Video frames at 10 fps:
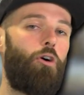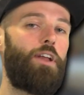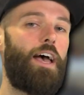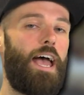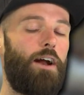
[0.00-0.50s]

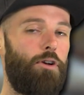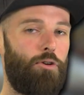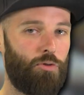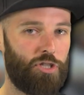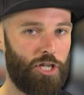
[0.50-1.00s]
on
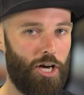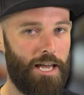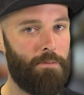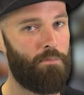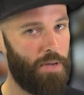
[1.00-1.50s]
Aeronautica
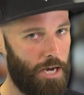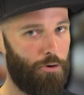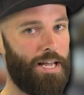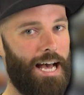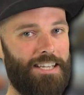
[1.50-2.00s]

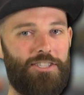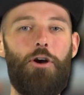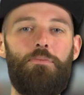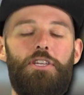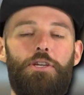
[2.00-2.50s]
Imperialis. I
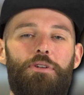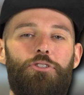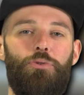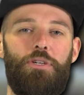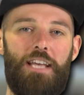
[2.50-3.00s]
hope that you
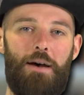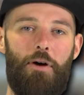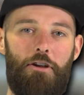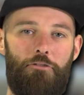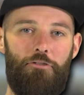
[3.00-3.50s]
enjoyed that,
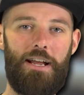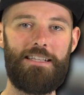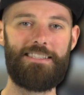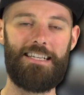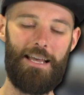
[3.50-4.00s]
my
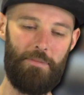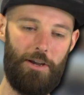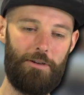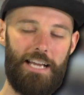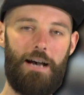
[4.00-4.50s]
friends, and let me
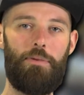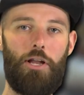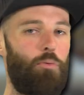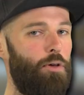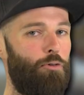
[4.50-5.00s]
know down
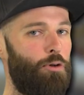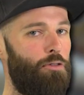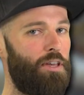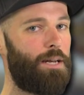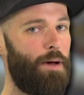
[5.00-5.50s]
below whether or not
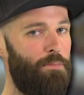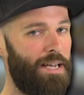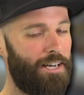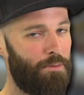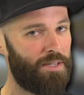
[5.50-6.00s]
you're thinking about
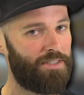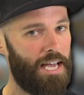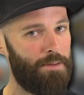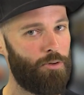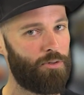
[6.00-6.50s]
picking up this
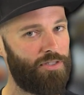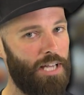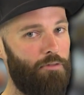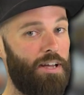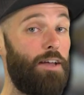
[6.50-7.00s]
game
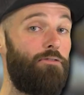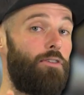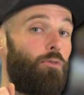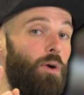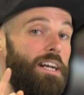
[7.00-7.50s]
yourself, and if
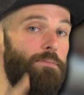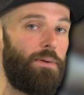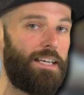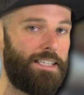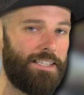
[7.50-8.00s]
you've already
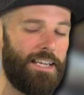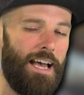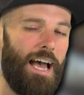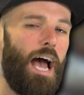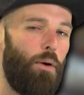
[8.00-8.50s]
played it,
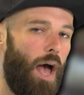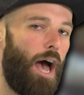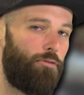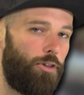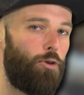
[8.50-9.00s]
how
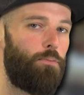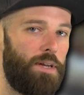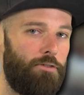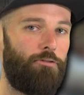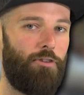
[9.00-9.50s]
have you
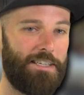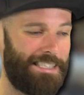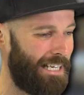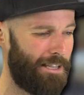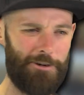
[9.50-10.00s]
been
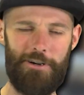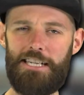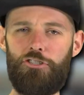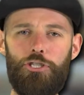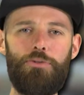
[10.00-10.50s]
finding it? Are there
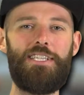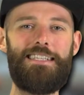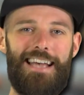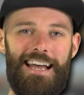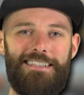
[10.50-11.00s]
any juicy
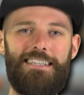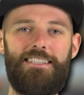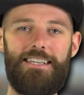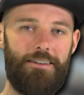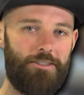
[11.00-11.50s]
tactics
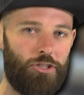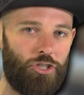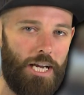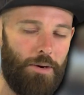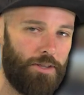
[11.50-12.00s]
that you'd like to
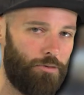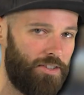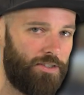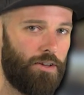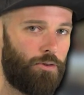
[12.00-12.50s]
share with the
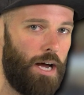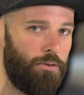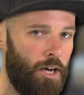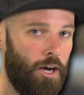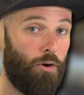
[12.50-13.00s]
rest of the
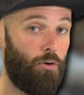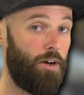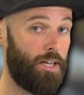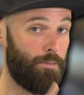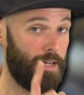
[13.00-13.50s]
crowd, or
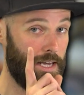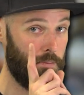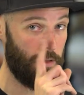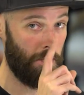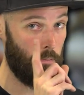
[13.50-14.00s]
are you going to be
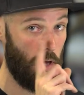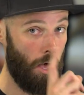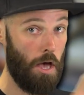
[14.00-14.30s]
keeping them